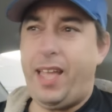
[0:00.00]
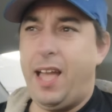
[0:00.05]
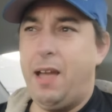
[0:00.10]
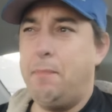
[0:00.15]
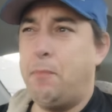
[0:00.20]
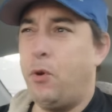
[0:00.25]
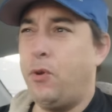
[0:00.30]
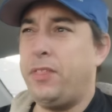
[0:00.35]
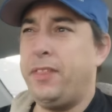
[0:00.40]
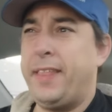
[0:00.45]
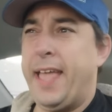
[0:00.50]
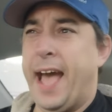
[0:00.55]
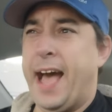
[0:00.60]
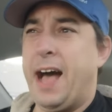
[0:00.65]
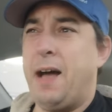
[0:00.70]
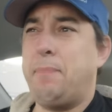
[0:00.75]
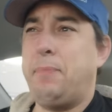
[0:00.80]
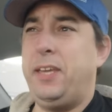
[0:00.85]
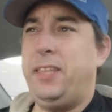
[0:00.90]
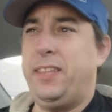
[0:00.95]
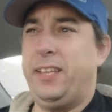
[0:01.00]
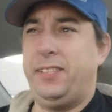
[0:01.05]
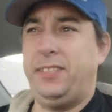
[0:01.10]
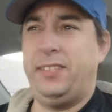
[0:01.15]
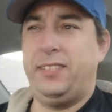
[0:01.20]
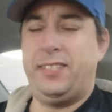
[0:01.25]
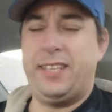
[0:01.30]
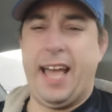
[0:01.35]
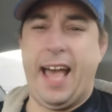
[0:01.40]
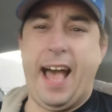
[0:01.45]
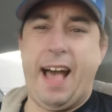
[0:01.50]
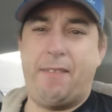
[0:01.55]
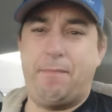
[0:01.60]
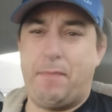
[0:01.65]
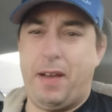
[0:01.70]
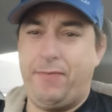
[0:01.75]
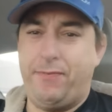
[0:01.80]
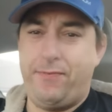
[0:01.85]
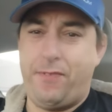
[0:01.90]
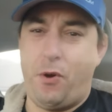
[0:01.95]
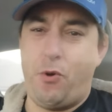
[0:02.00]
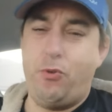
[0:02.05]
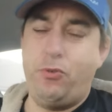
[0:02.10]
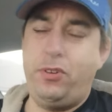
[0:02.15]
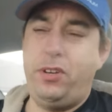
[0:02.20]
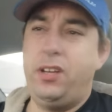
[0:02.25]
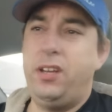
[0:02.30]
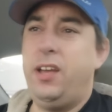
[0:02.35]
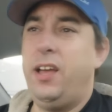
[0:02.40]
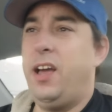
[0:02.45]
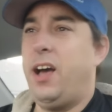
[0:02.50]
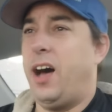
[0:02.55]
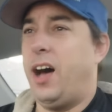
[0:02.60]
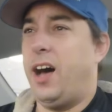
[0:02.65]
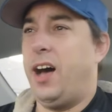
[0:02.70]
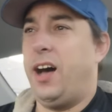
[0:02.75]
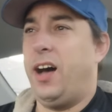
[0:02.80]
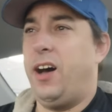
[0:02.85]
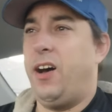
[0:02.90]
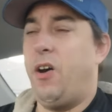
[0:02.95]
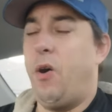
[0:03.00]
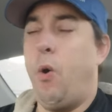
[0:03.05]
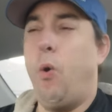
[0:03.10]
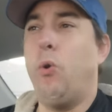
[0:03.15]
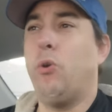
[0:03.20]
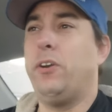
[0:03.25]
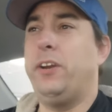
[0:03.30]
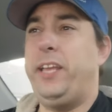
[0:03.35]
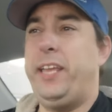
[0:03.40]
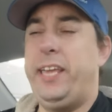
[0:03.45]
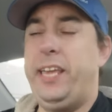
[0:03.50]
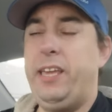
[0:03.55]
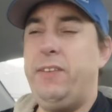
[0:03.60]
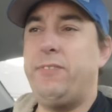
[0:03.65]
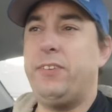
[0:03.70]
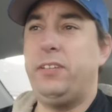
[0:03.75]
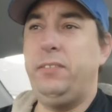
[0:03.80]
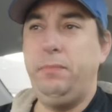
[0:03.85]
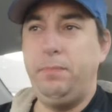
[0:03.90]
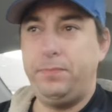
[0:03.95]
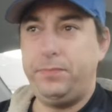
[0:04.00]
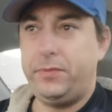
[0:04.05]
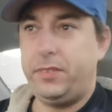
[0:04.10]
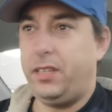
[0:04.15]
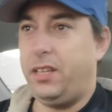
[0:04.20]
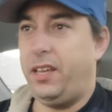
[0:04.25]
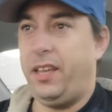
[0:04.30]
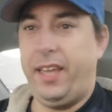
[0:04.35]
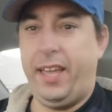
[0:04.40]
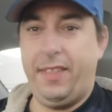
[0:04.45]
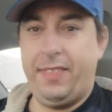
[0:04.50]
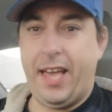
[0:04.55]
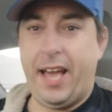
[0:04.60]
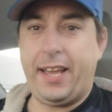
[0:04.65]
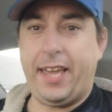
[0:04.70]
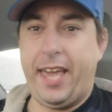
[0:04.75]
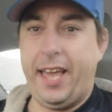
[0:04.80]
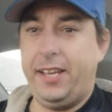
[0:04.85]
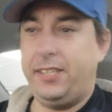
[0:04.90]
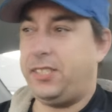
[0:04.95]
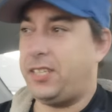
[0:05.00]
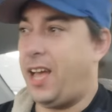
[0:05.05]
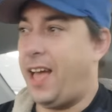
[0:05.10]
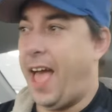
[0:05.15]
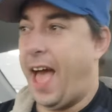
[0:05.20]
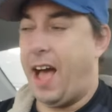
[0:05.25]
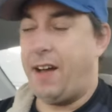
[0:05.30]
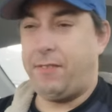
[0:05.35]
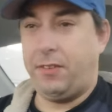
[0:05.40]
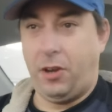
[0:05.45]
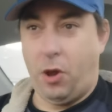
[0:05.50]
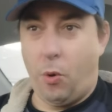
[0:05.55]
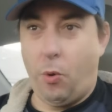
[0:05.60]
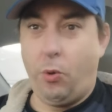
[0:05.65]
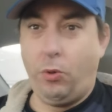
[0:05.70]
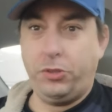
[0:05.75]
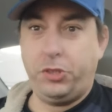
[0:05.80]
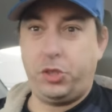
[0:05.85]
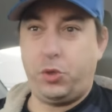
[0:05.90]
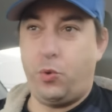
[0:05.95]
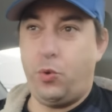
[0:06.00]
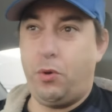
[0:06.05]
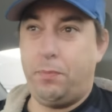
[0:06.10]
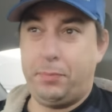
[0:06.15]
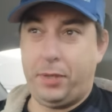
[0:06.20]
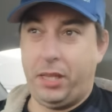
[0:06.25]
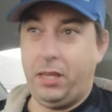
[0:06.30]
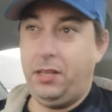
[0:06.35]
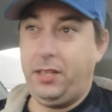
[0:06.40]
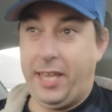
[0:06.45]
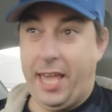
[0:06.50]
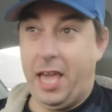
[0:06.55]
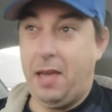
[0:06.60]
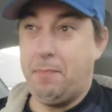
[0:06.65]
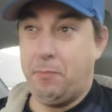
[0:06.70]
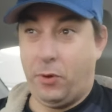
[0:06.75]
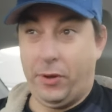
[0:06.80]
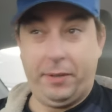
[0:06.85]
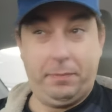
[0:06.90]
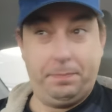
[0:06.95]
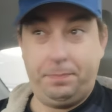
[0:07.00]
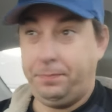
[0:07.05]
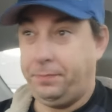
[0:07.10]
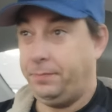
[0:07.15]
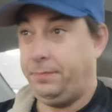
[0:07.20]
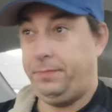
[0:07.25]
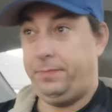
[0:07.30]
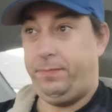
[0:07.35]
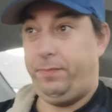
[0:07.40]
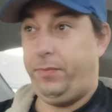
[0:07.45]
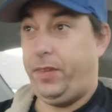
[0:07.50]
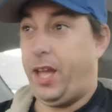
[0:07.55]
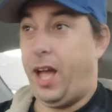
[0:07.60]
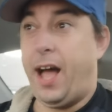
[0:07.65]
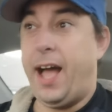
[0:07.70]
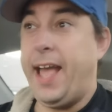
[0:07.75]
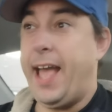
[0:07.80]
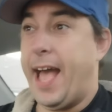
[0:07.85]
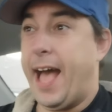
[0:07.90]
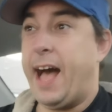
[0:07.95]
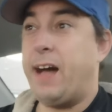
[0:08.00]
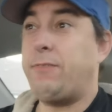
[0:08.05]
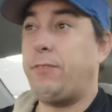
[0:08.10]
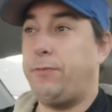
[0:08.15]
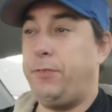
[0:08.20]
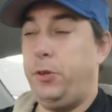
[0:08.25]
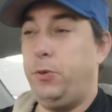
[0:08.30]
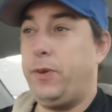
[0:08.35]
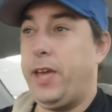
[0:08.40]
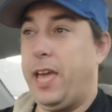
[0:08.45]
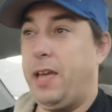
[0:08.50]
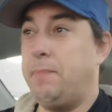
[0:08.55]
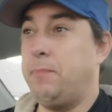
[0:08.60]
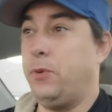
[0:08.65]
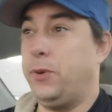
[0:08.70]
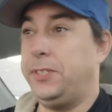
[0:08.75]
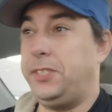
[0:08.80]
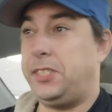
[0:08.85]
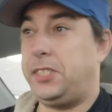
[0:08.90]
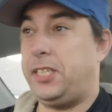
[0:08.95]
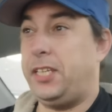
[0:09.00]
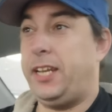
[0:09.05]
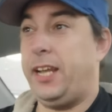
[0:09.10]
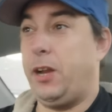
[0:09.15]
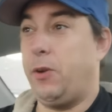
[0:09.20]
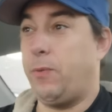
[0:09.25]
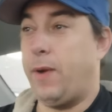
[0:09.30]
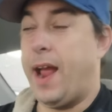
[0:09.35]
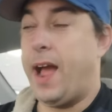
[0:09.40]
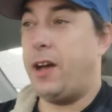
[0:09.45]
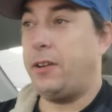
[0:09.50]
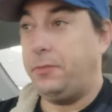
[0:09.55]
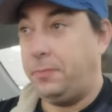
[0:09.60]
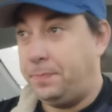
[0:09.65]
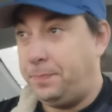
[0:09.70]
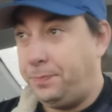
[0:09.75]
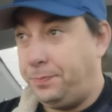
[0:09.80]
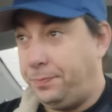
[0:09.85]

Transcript: I'm more than happy than to have my phone uh, or even in that case have an old school Plume Game Boy. I have a few Game Boys sitting around